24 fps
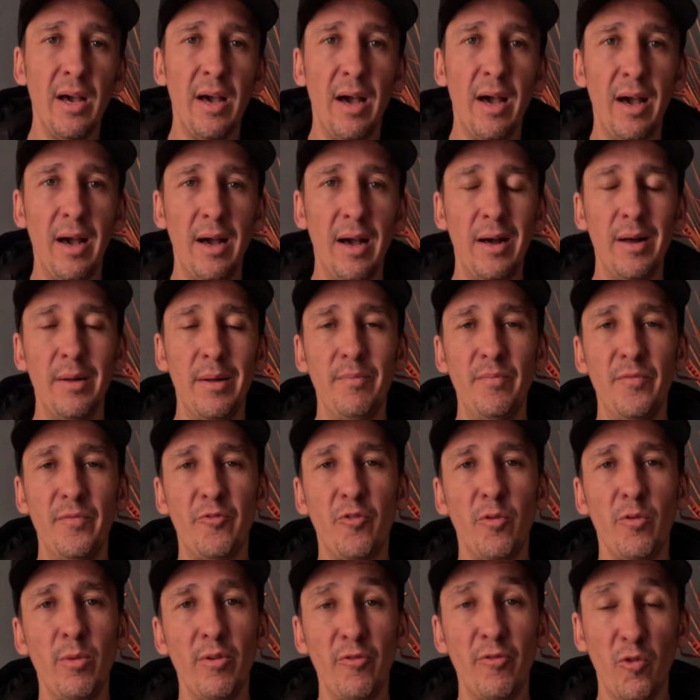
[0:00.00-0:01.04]

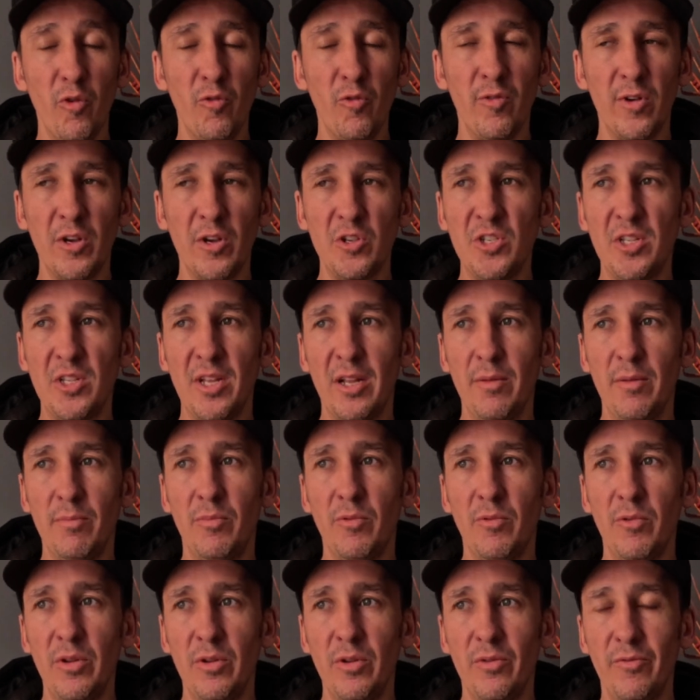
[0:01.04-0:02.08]
from a Volvo
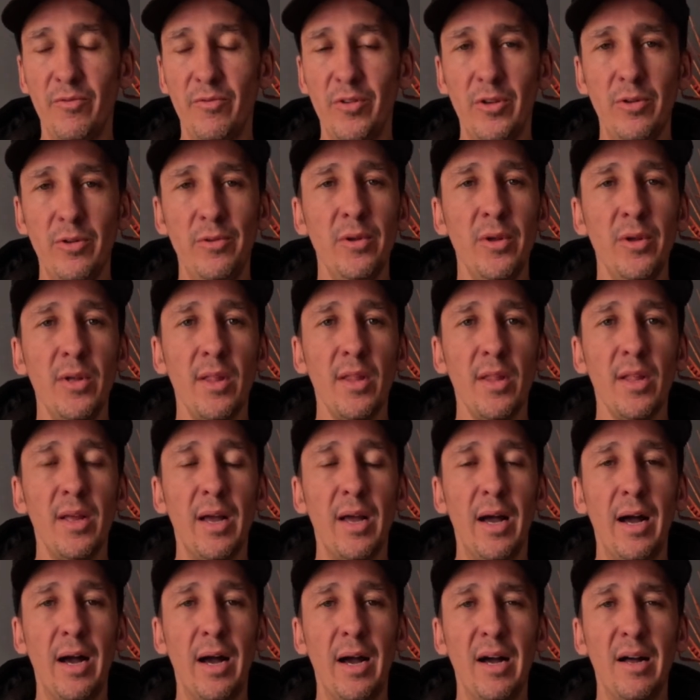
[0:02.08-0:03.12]
standpoint of view.
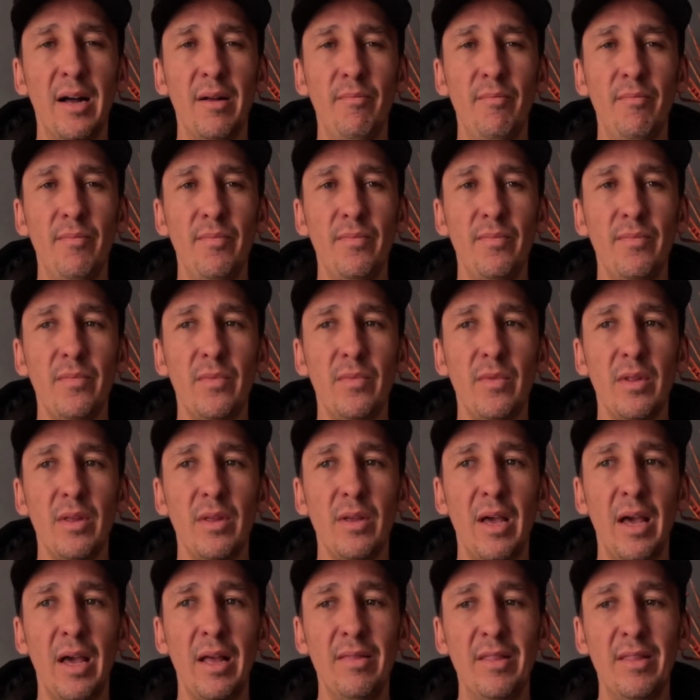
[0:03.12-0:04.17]
And
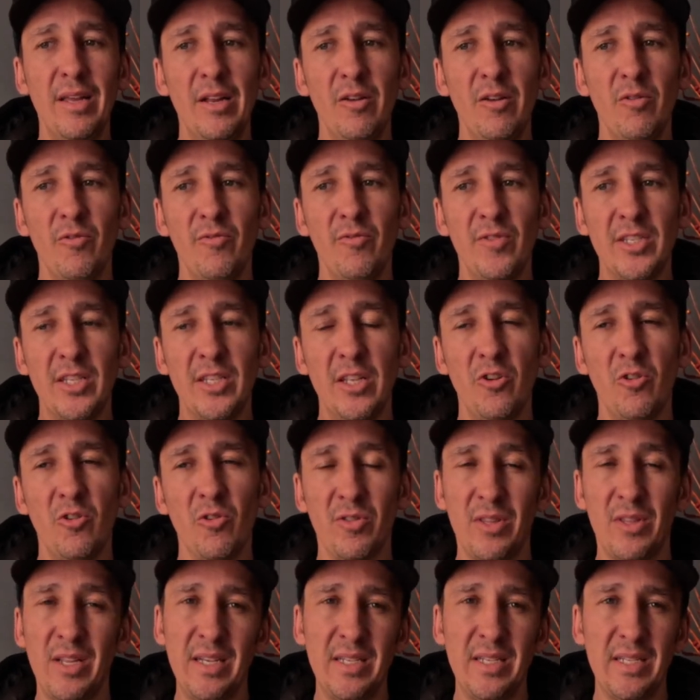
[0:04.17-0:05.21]
then obviously you've
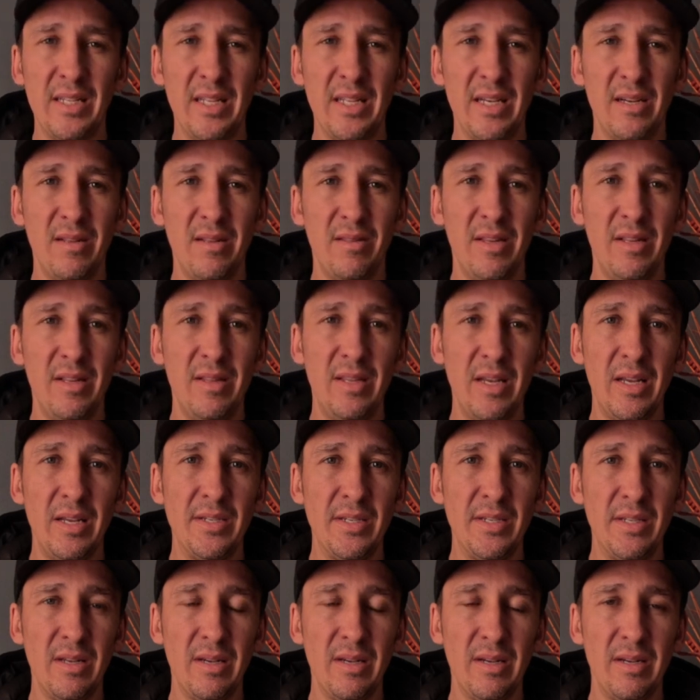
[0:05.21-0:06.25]
got Tesla, and then
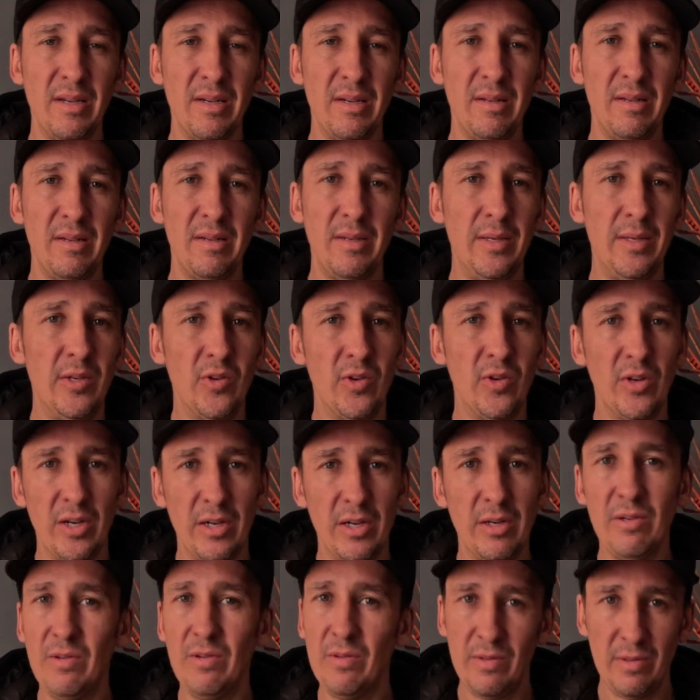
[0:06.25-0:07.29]
Tesla, you
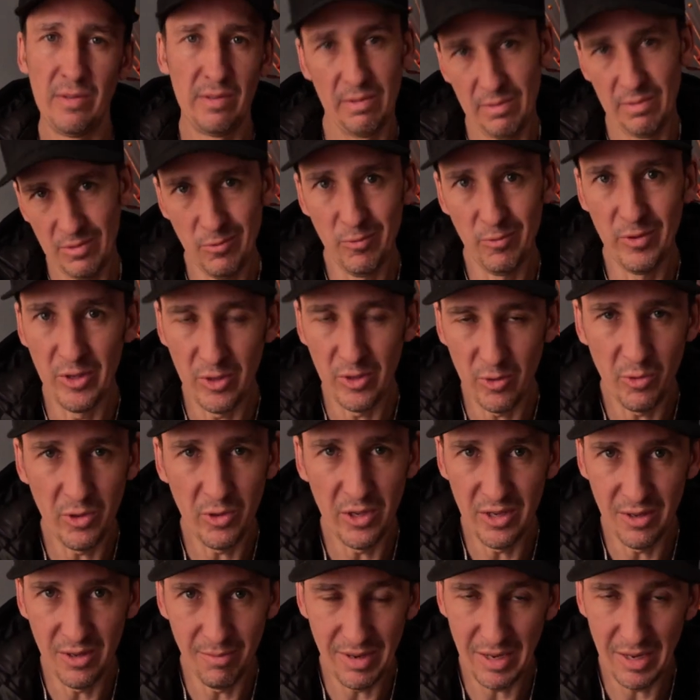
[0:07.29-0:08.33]
know, we're
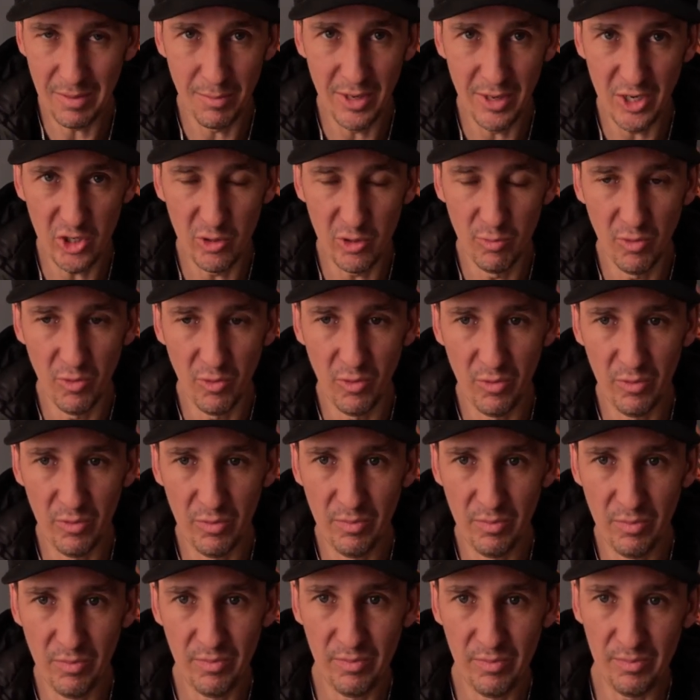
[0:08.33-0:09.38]
talking about much more
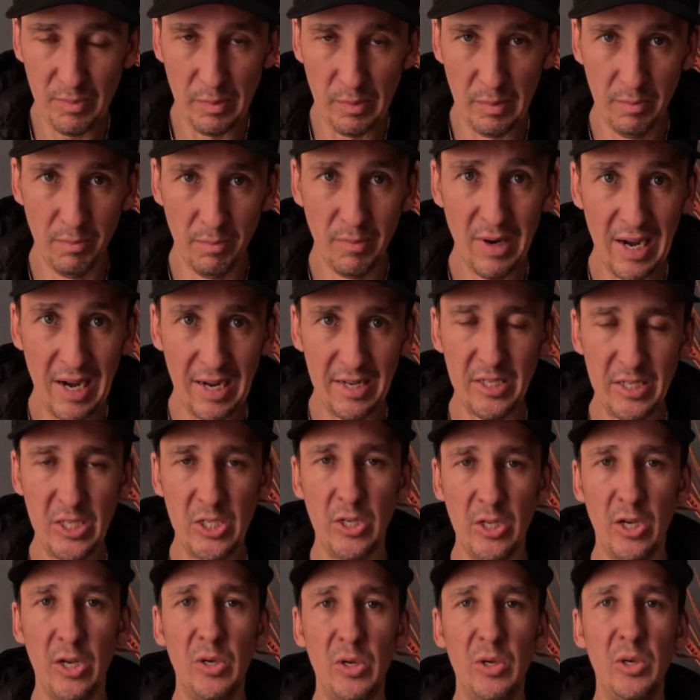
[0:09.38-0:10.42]
bucks,
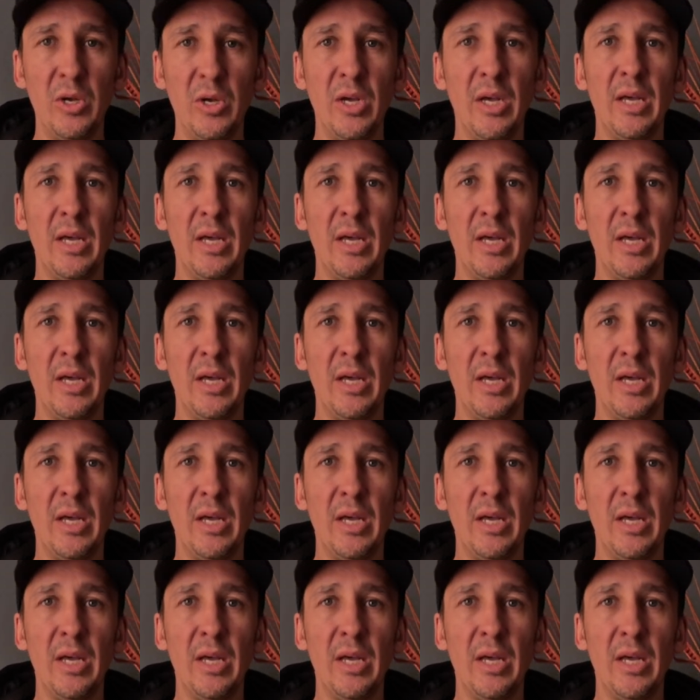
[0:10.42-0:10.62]
so